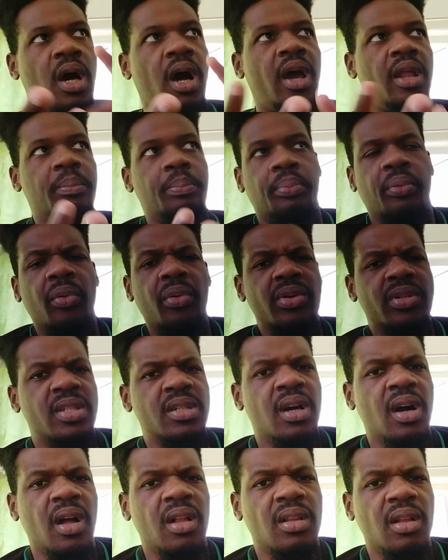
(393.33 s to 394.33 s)
And
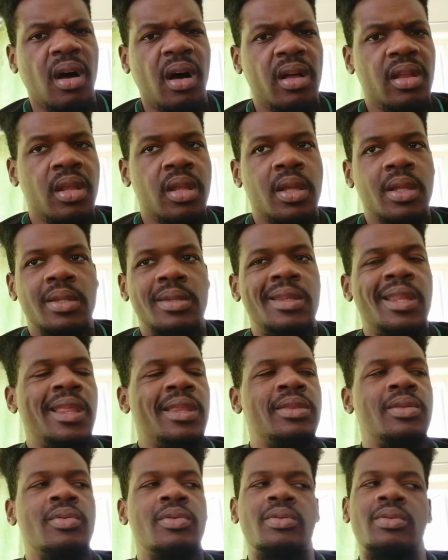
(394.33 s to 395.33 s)
Portugal. Uh, oh,
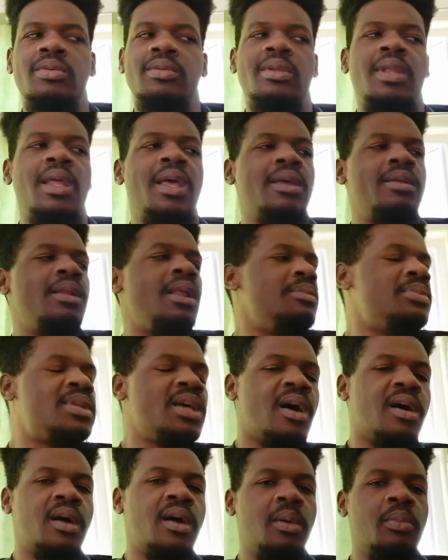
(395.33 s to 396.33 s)
they, dude, they, let me
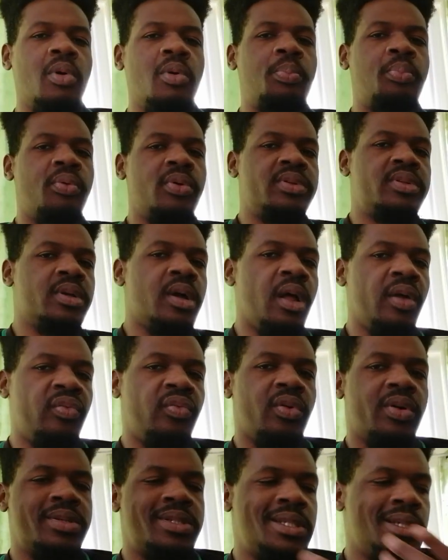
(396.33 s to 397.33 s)
talk about Portugal
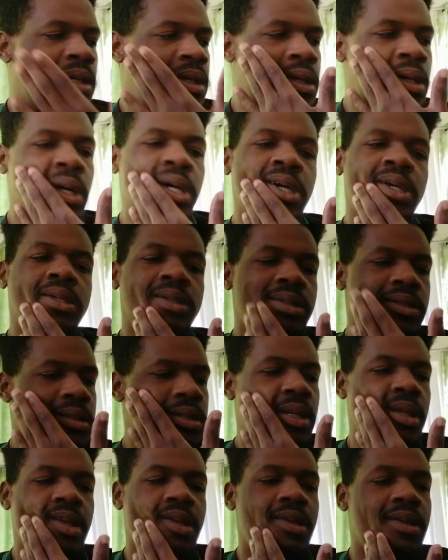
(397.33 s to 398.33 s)
for a second,
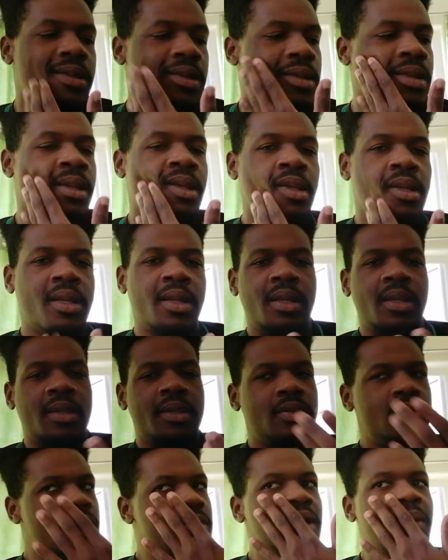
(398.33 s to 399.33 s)
because dude,
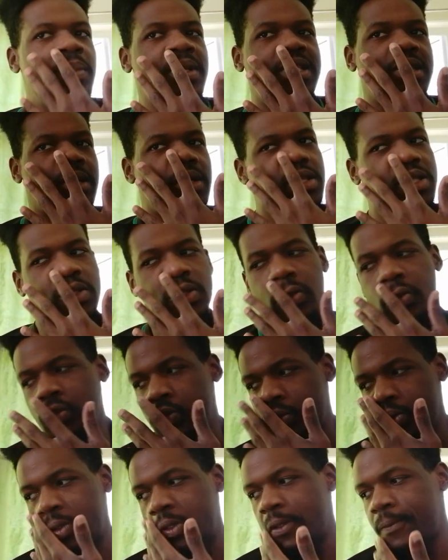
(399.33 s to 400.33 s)
let me say this,
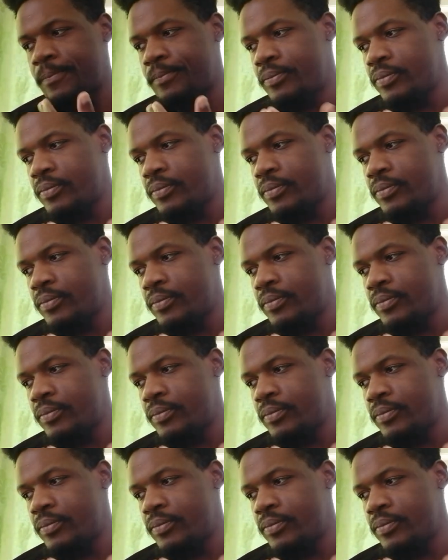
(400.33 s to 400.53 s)
dude.